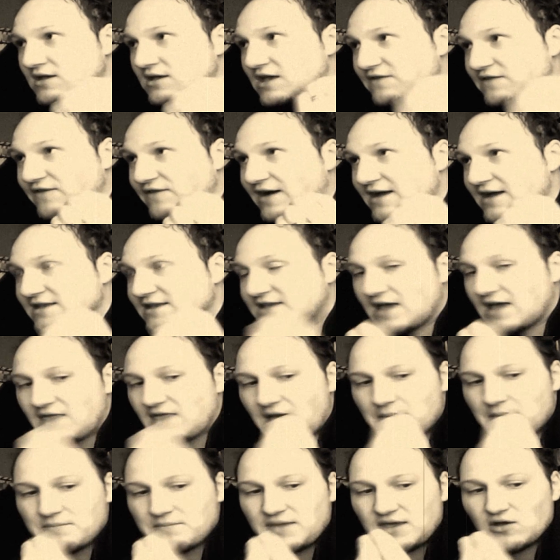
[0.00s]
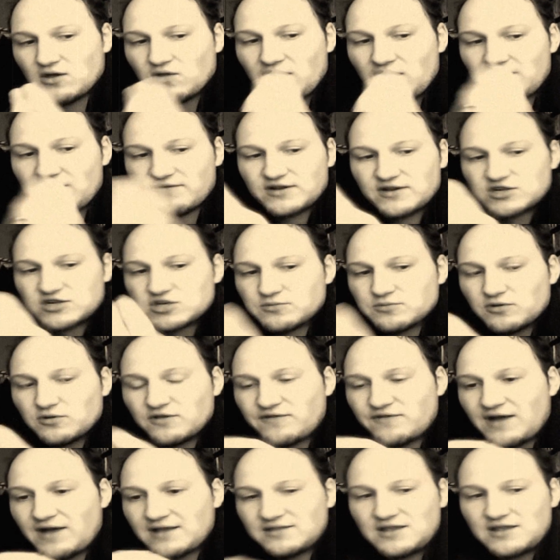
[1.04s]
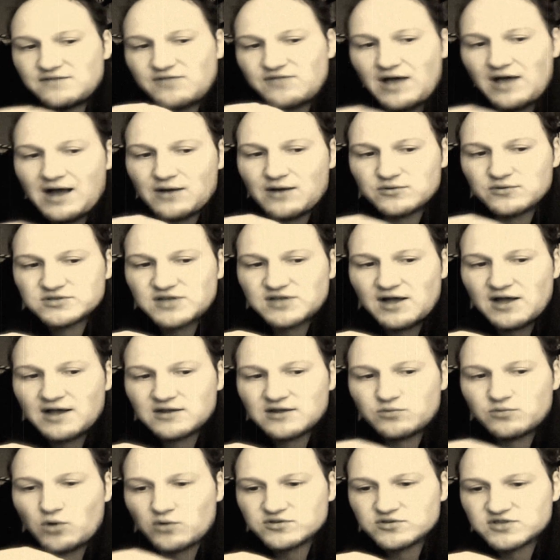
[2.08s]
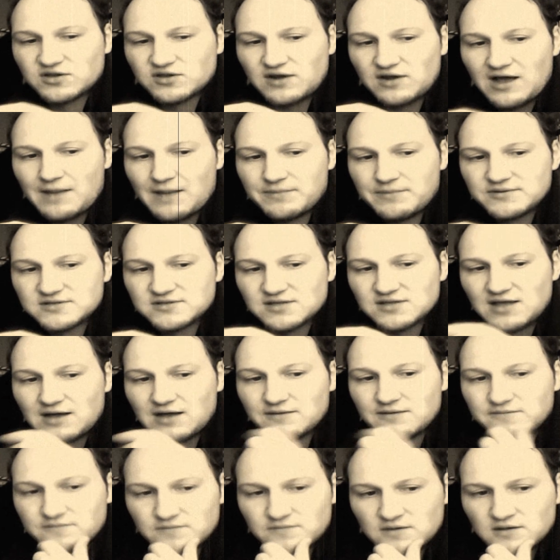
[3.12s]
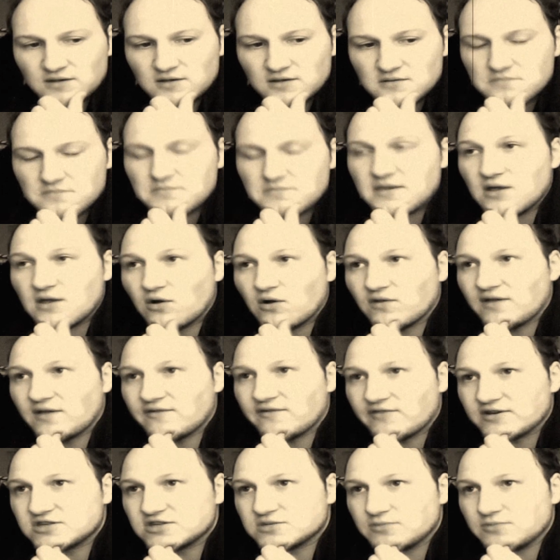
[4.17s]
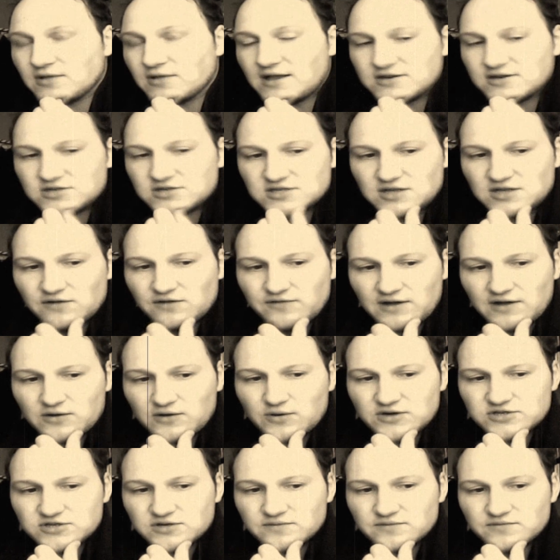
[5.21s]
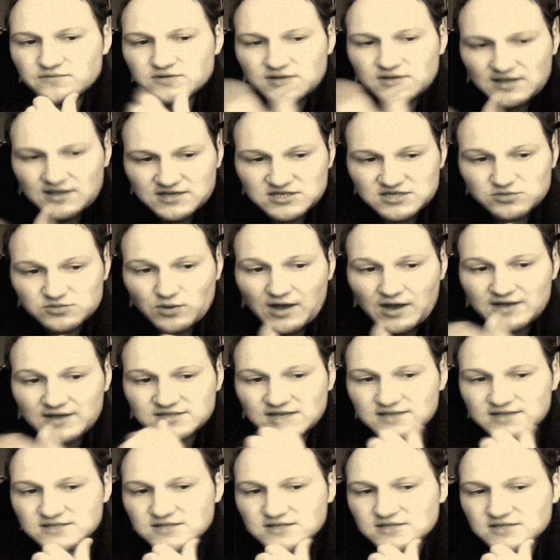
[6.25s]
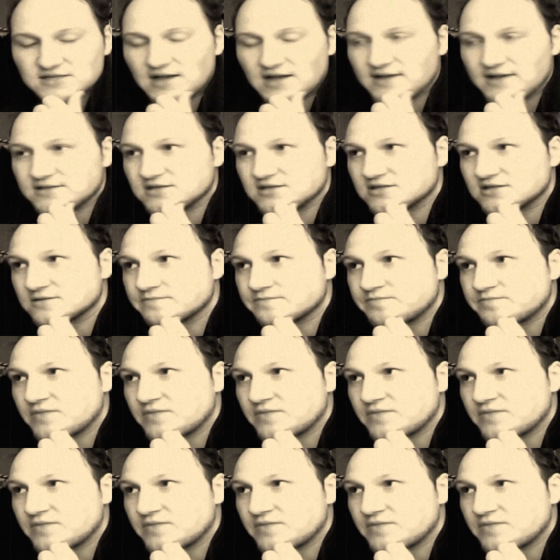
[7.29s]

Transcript: If I get that meat or that vegetable, if I leave that outside, what's going to happen to that meat or that vegetable? Ask yourself that question. This is what I say to the scientists.